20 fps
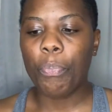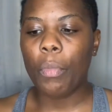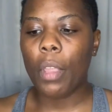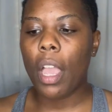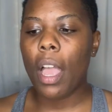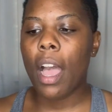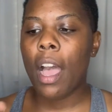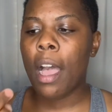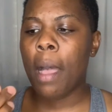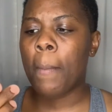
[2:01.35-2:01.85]

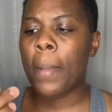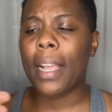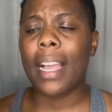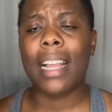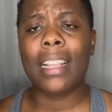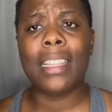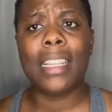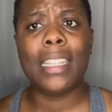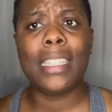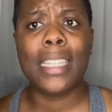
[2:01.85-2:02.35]
I
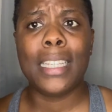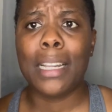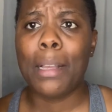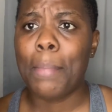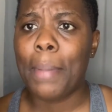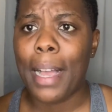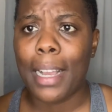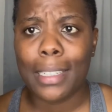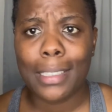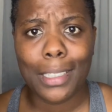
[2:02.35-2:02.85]
got this in a
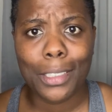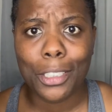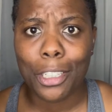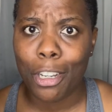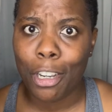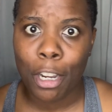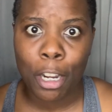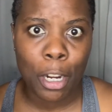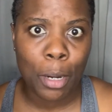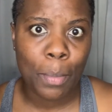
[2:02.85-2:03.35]

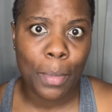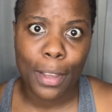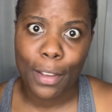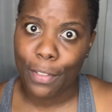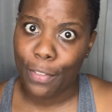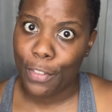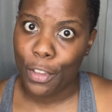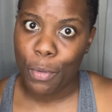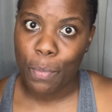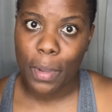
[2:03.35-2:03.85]
Boxycharm a
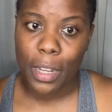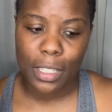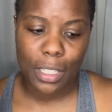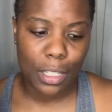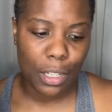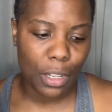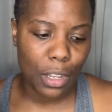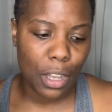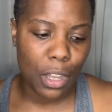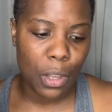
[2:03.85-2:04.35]
few months
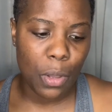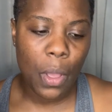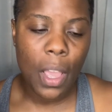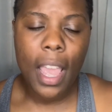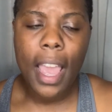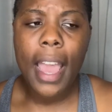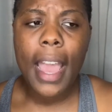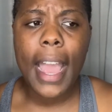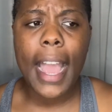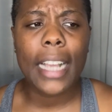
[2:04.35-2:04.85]
ago,
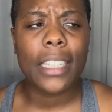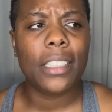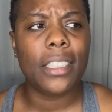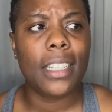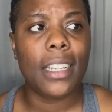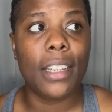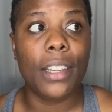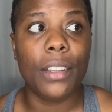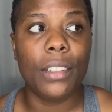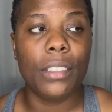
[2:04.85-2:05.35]

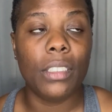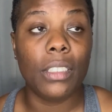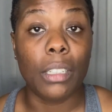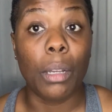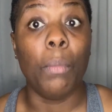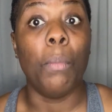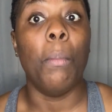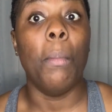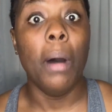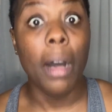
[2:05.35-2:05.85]
actually
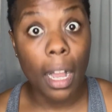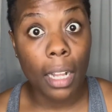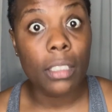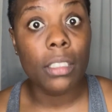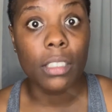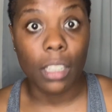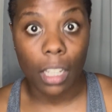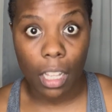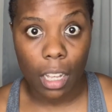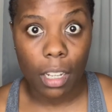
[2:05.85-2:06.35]
some
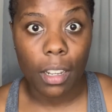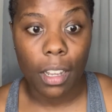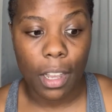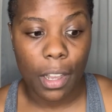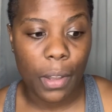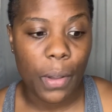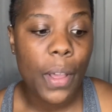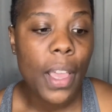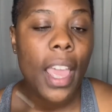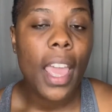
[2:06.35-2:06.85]
months
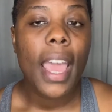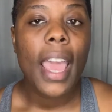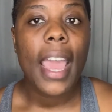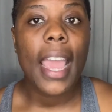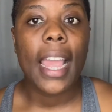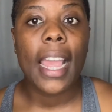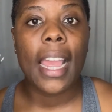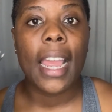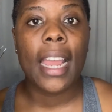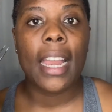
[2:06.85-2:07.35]
ago,
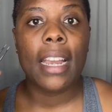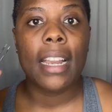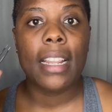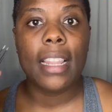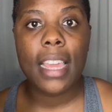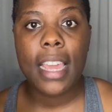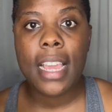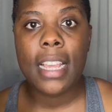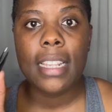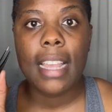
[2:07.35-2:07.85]
and
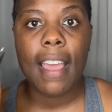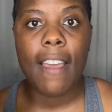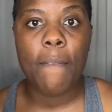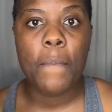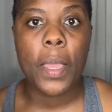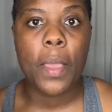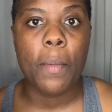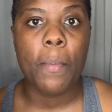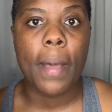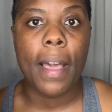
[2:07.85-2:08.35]
these have
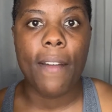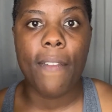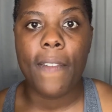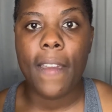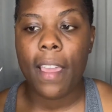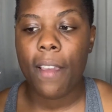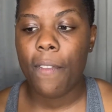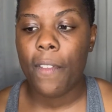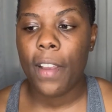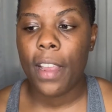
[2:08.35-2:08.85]
been my
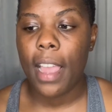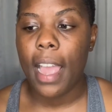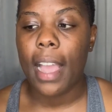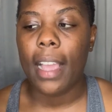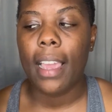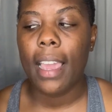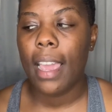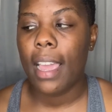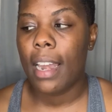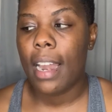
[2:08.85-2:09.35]
favorite. I
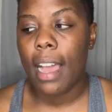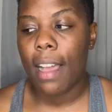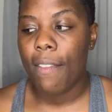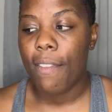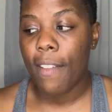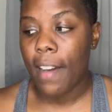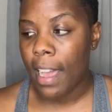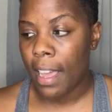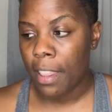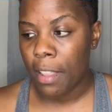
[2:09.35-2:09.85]
cannot
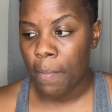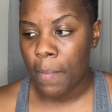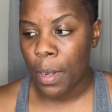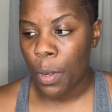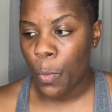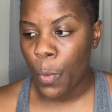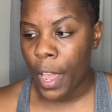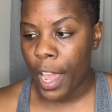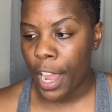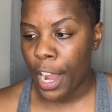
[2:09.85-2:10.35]
find them
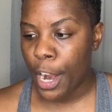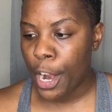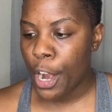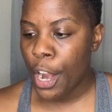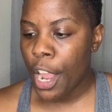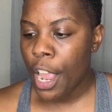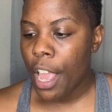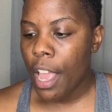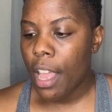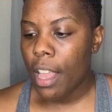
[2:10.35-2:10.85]
anywhere.
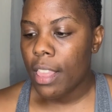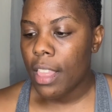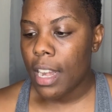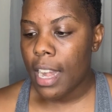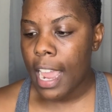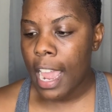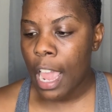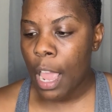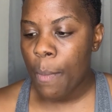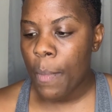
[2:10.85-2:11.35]
The
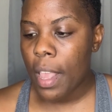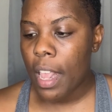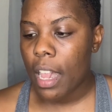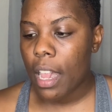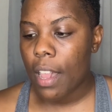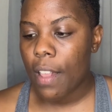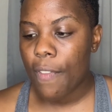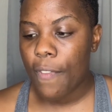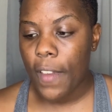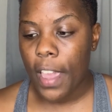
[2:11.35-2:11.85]
name is
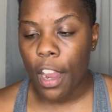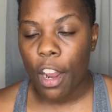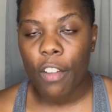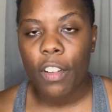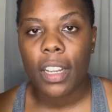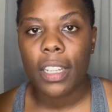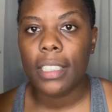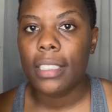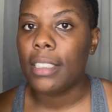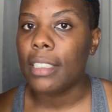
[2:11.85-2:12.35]

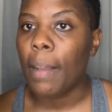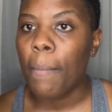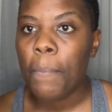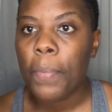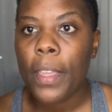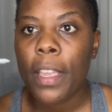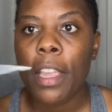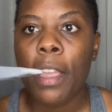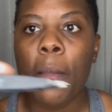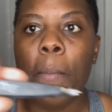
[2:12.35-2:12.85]
F.A.R.A.H
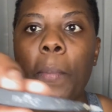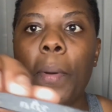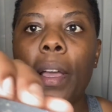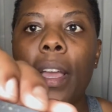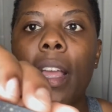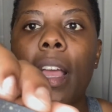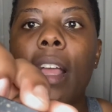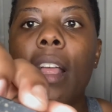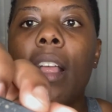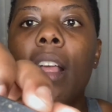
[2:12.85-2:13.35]
something,
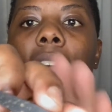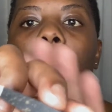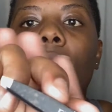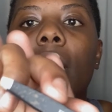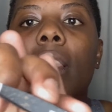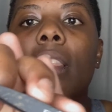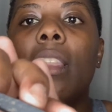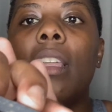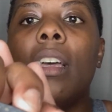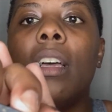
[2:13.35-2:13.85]
but
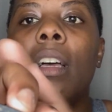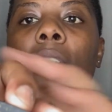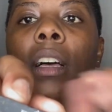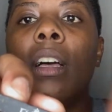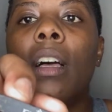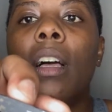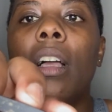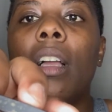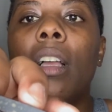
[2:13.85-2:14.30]
the